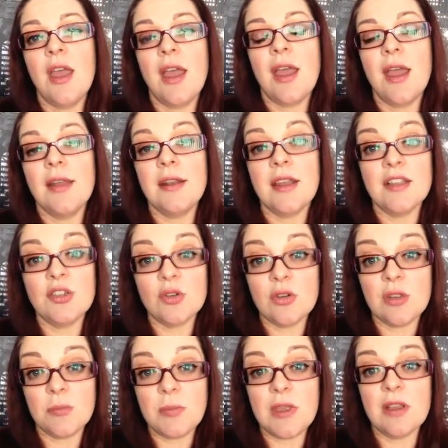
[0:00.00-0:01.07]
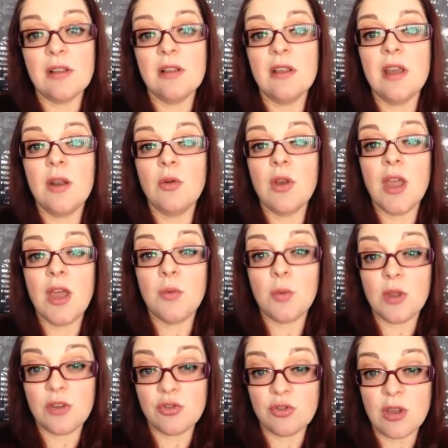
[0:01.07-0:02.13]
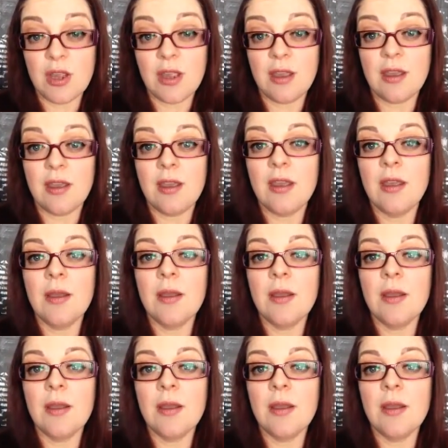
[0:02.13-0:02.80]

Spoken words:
And I enjoyed the meal and I only had one drink